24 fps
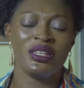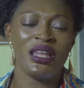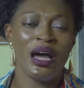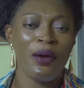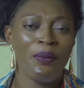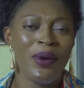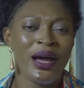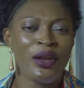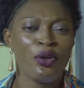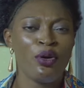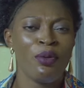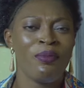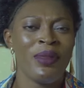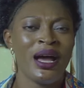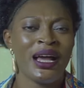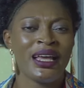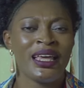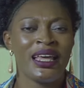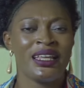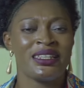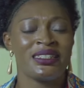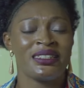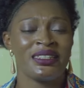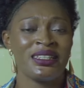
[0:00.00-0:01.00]
Dawano
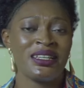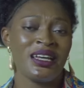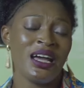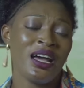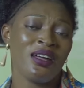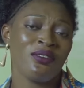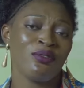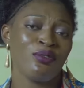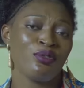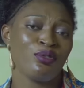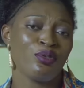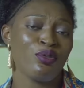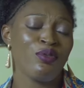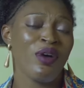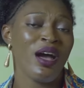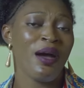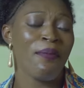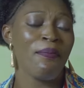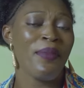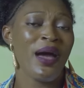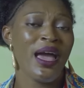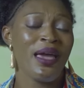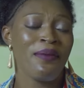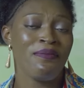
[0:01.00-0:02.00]
market in Kano to go
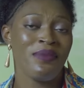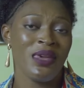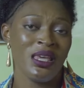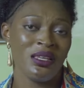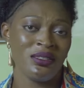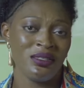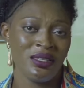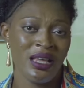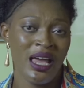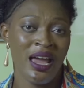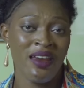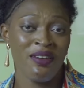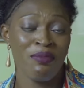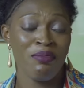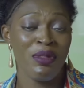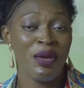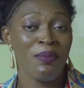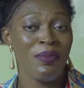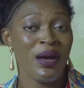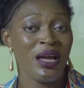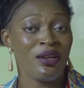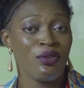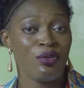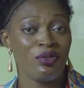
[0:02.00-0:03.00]
and buy maize. I
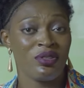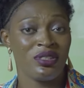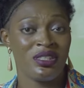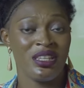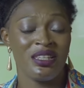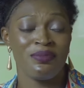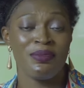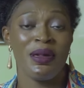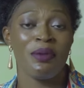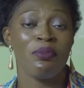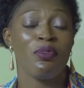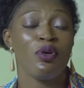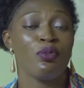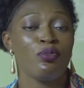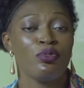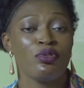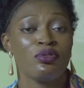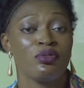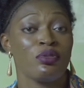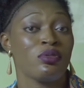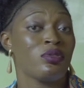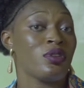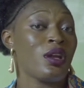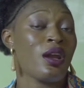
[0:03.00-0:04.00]
remember those days my mom
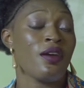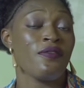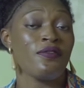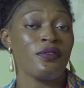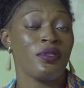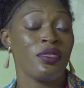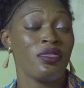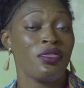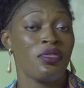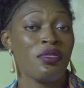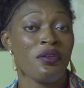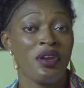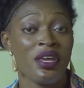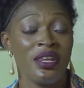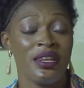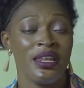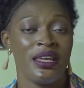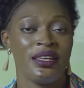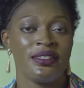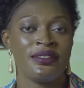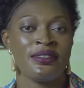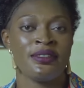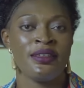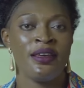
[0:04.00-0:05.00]
used to travel 3
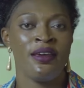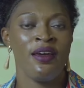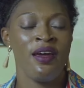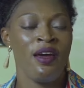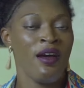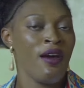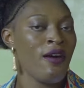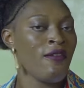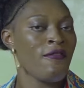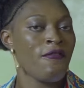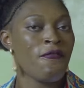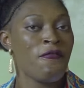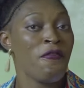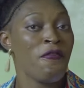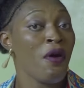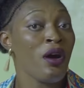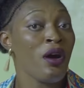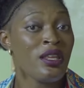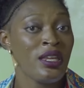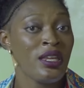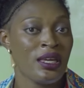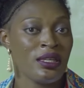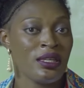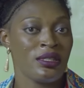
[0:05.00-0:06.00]
days,
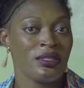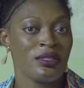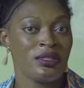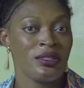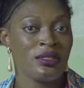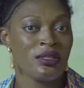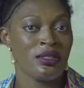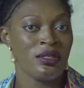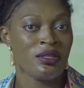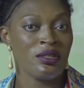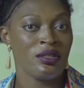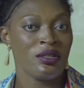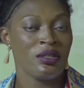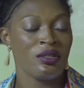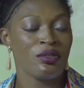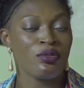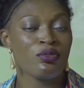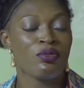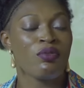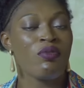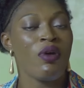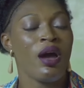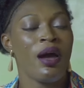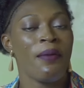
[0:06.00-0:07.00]
4 days
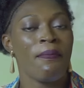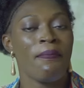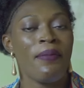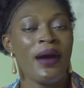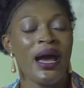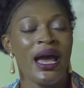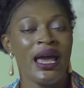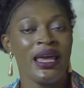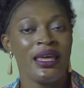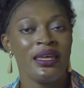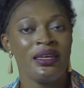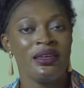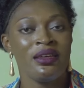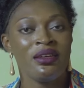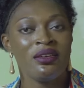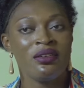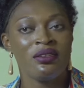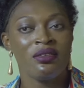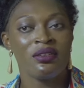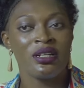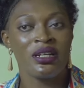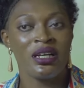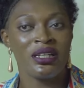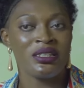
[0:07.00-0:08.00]
to go and buy
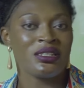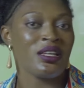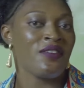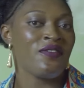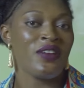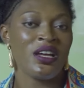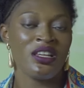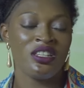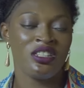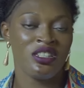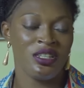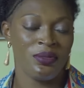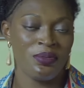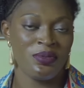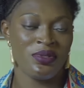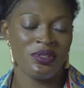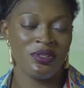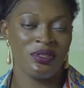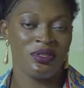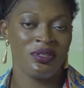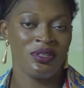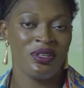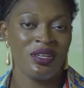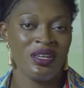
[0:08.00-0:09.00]
cassava
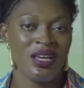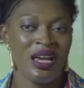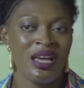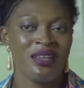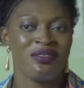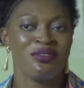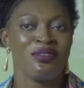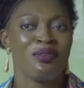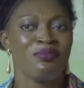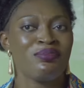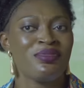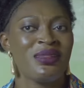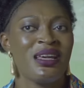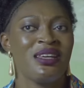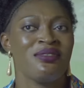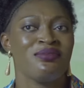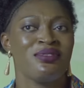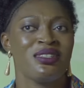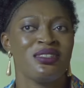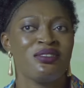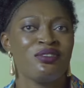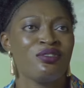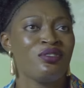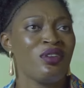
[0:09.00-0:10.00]
chips. And
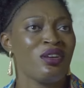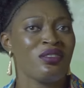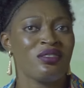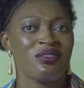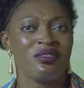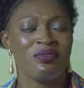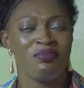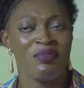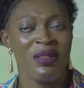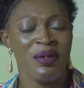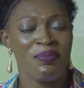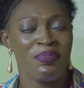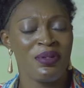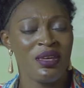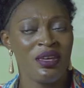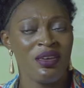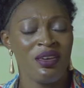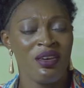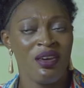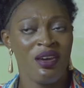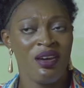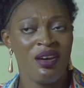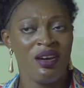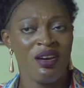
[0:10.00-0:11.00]
sometimes it's just
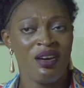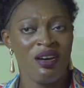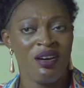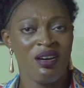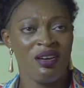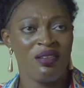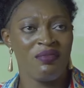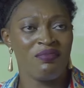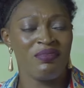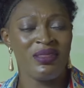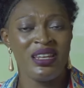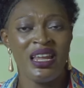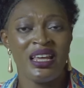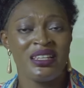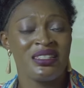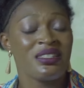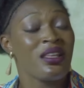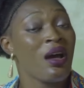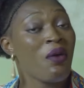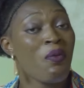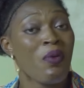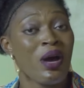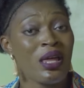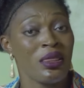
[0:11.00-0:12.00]
maybe less
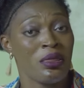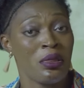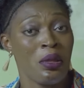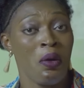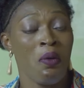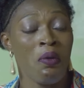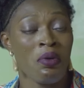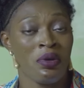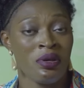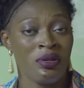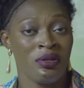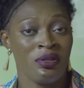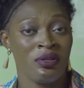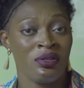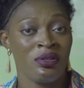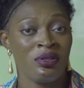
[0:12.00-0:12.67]
than 1 ton.